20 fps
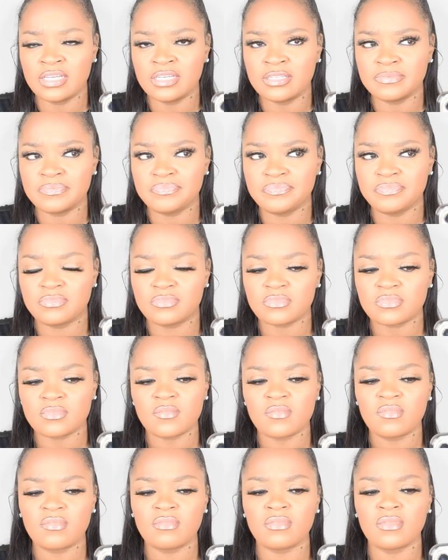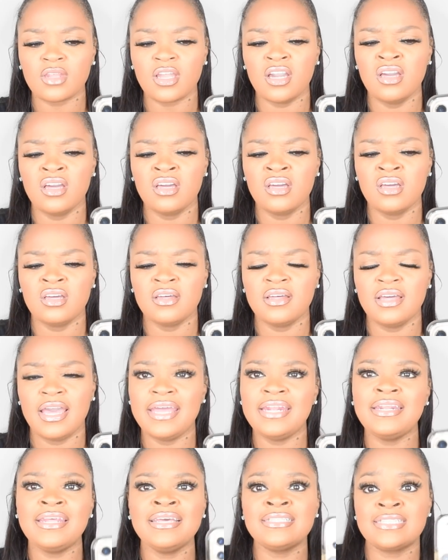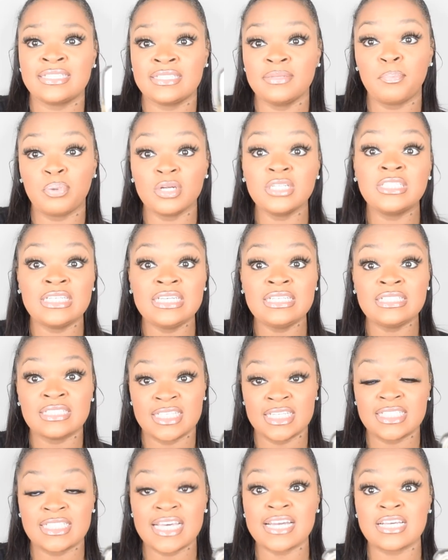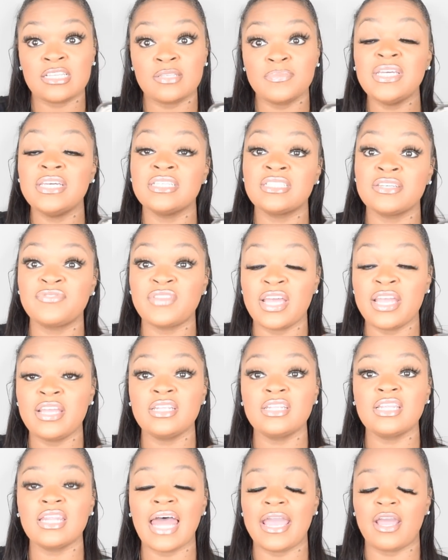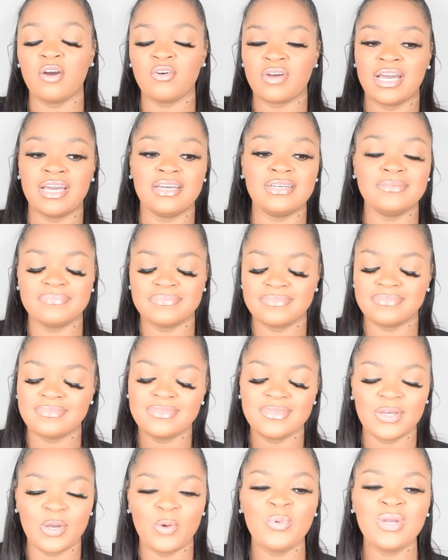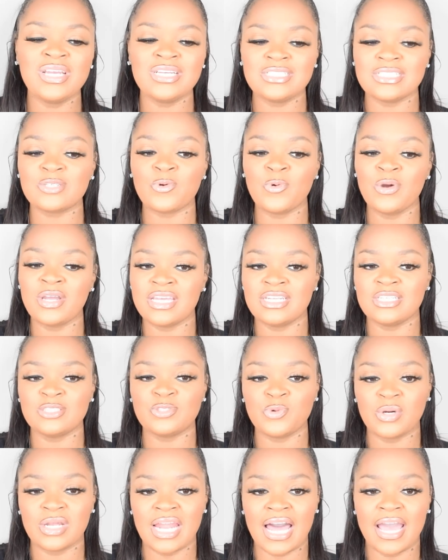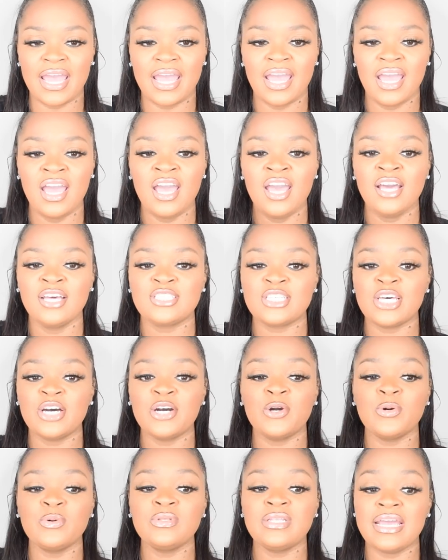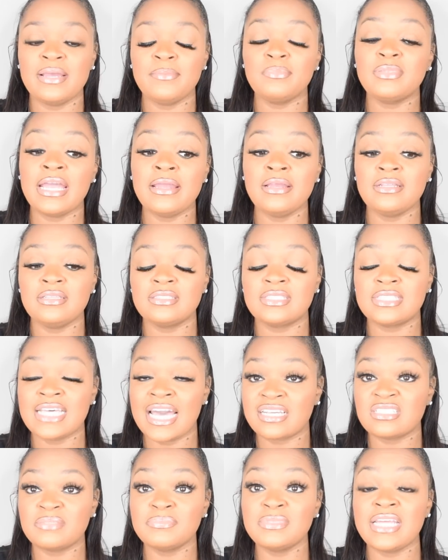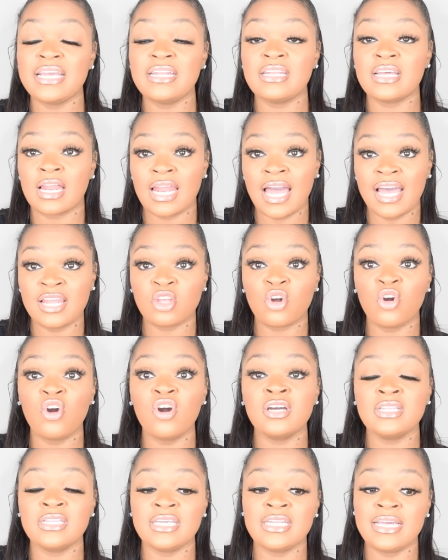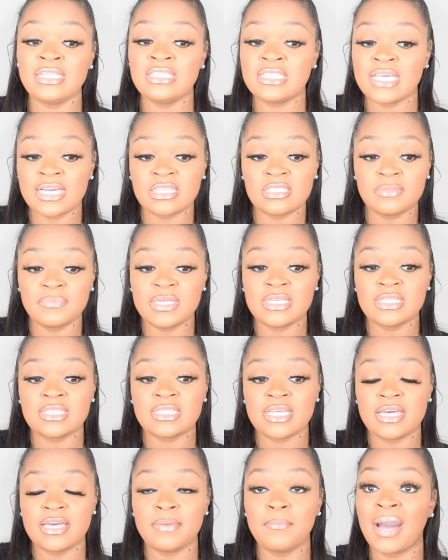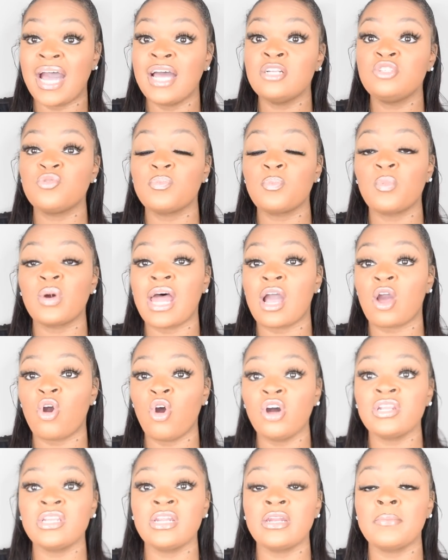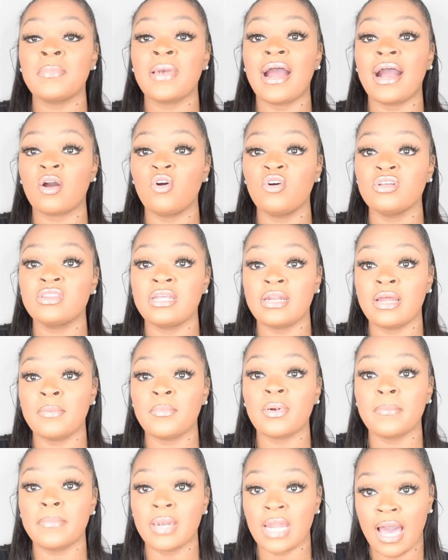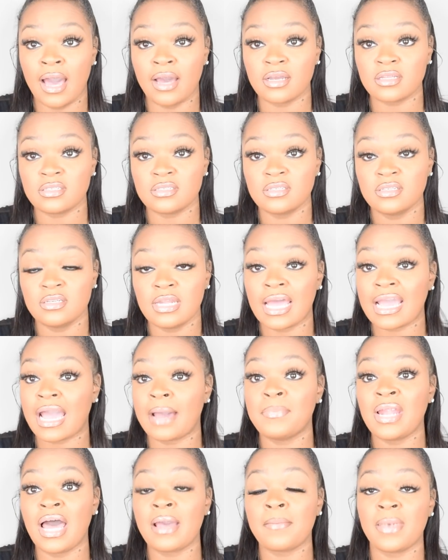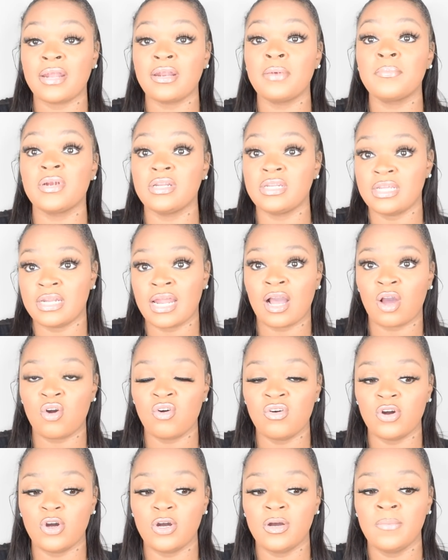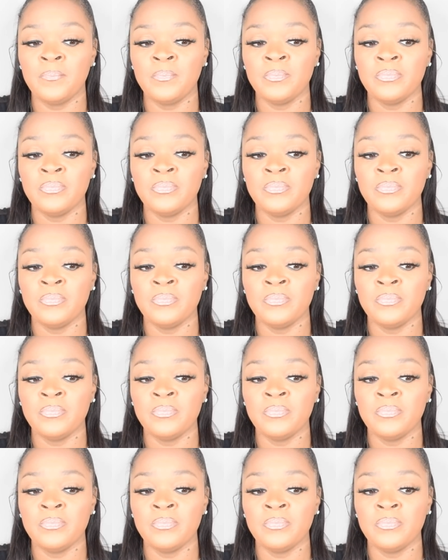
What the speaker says: it. And then proceeds to text me as if they, like, okay, we just going to get into a lie. So they text me, they declined the call, and then they text me and said, mind you, when I called the number blocked. Like, I blocked my number and then I called.